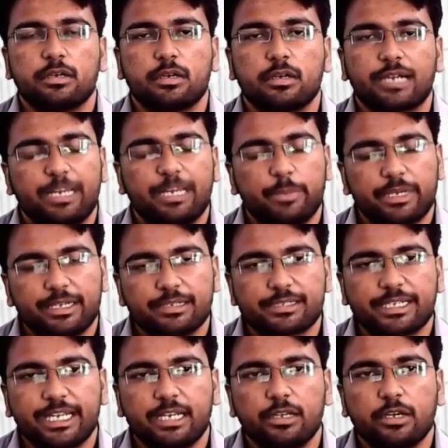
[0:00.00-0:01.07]
calibrated
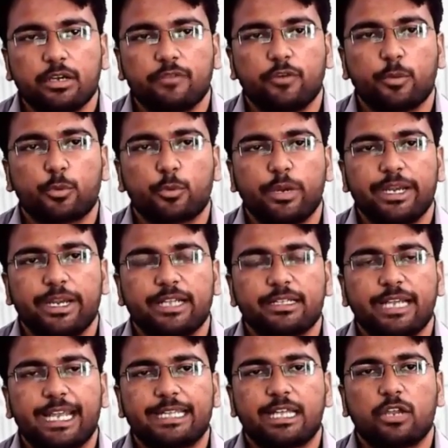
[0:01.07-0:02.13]
scale for providing
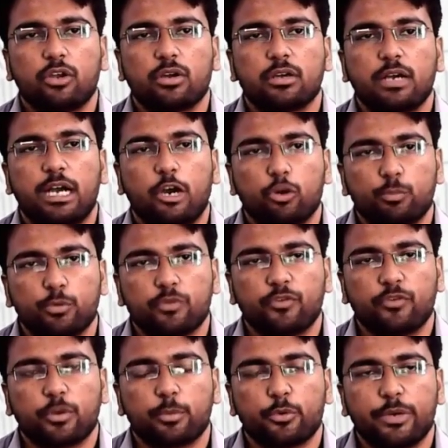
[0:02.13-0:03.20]
the analog output,
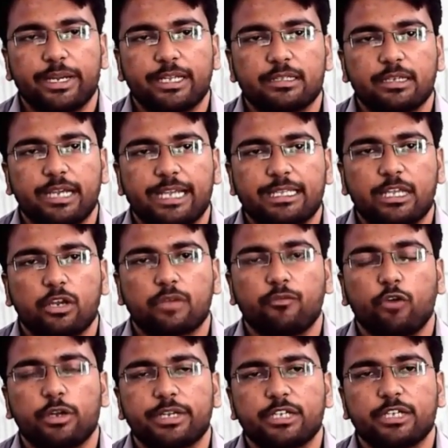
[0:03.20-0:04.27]
for providing the analog
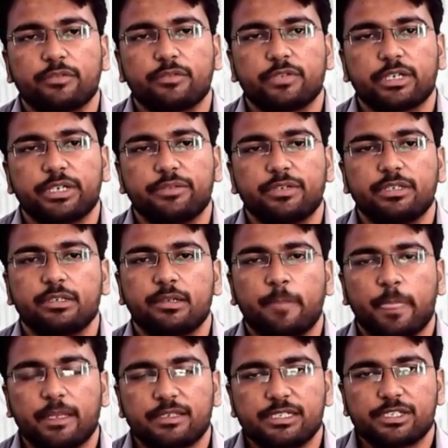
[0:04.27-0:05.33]
voltage of the given
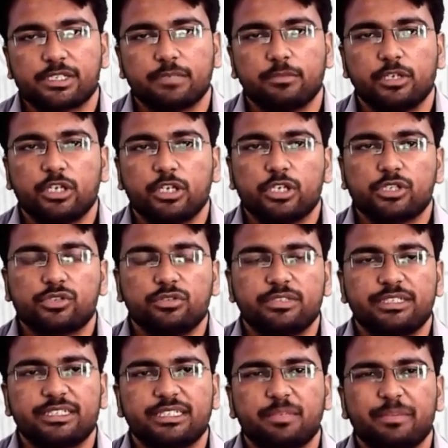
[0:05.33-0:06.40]
system. So
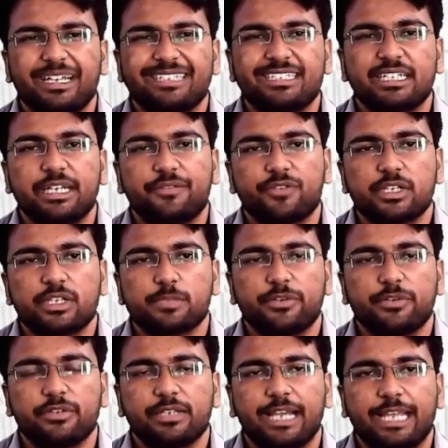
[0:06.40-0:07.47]
this is the basic difference
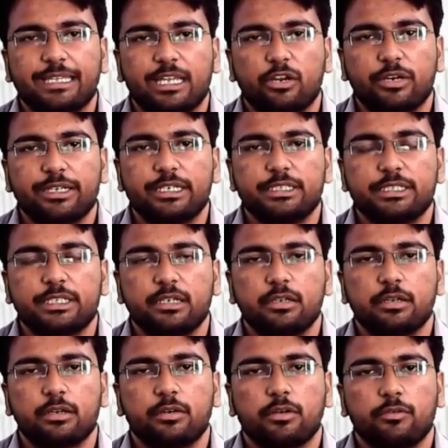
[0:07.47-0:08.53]
between the analog and digital
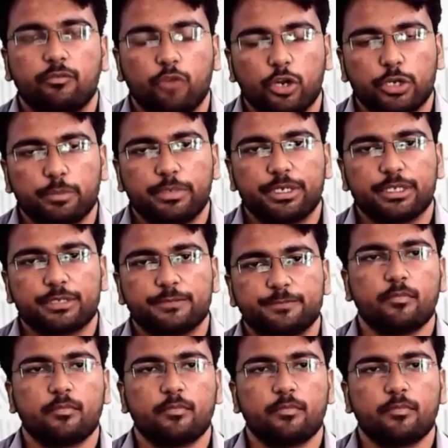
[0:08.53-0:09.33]
voltmeter.